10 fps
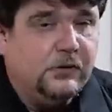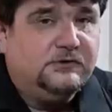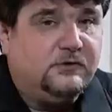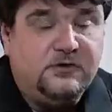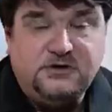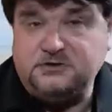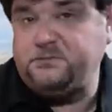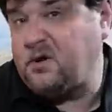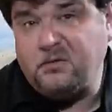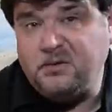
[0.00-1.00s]
so it is
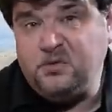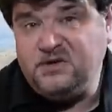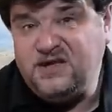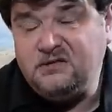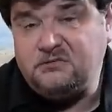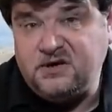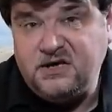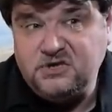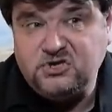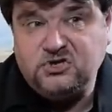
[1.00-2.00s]
probably within
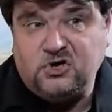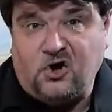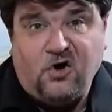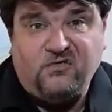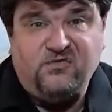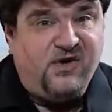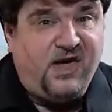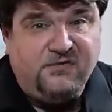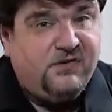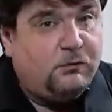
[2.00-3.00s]
reach of
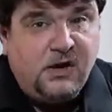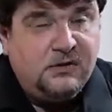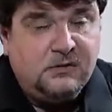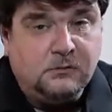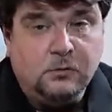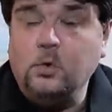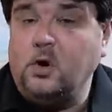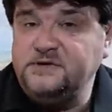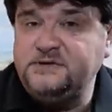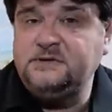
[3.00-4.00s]
everyone who
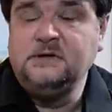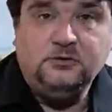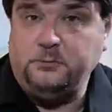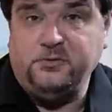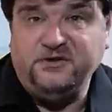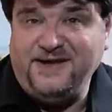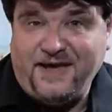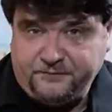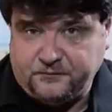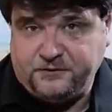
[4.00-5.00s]
wants to put the
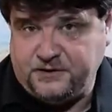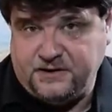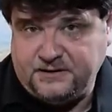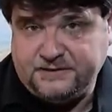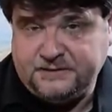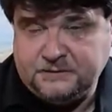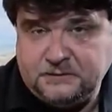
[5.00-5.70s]
effort in it.